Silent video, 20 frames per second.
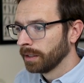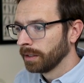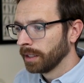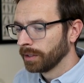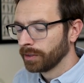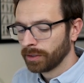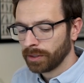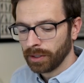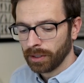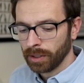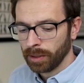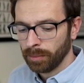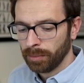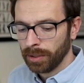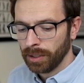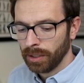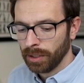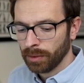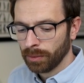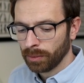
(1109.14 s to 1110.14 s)
That's going to
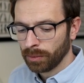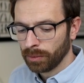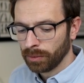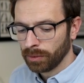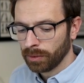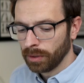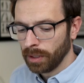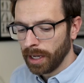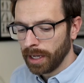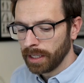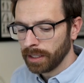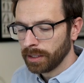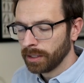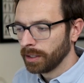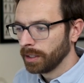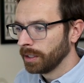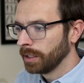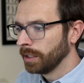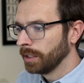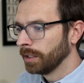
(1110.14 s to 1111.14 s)
be right
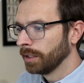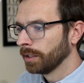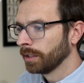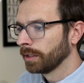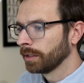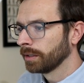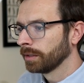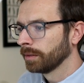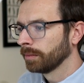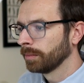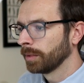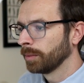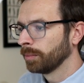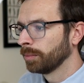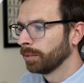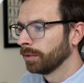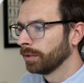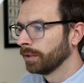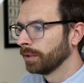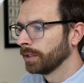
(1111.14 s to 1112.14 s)
here. Let me
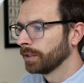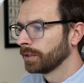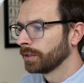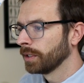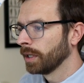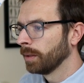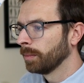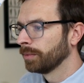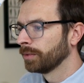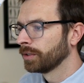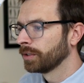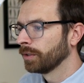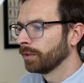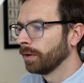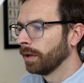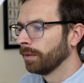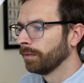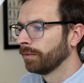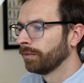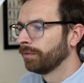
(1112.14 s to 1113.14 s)
pull this up.
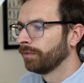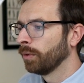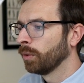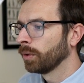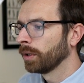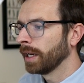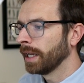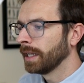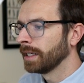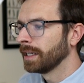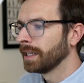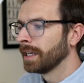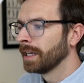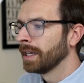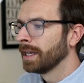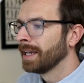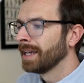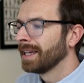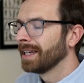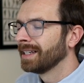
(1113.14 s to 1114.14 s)
So 480
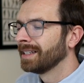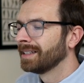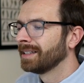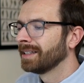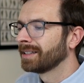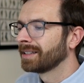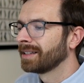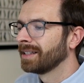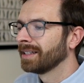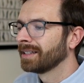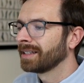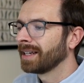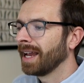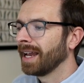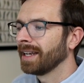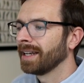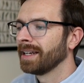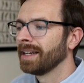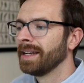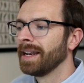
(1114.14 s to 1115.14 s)
is just this
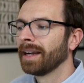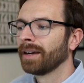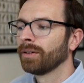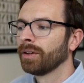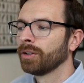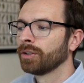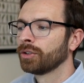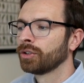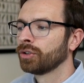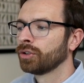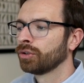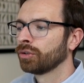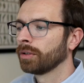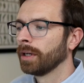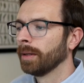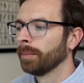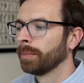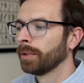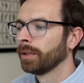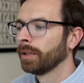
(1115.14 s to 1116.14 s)
kind of narrow
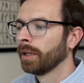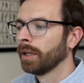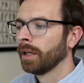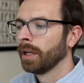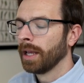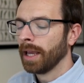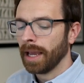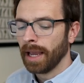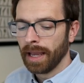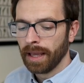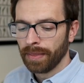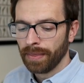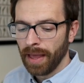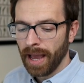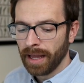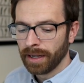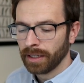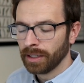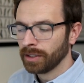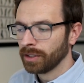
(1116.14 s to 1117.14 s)
strip. And
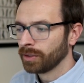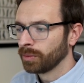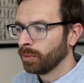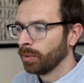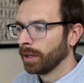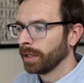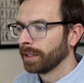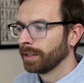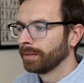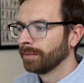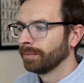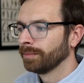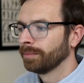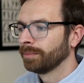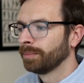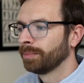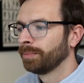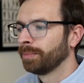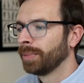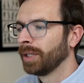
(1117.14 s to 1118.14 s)
that is what
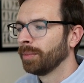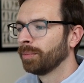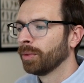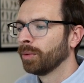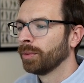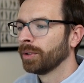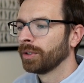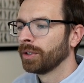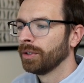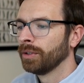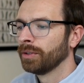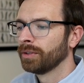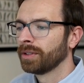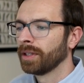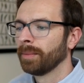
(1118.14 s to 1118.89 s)
people will use.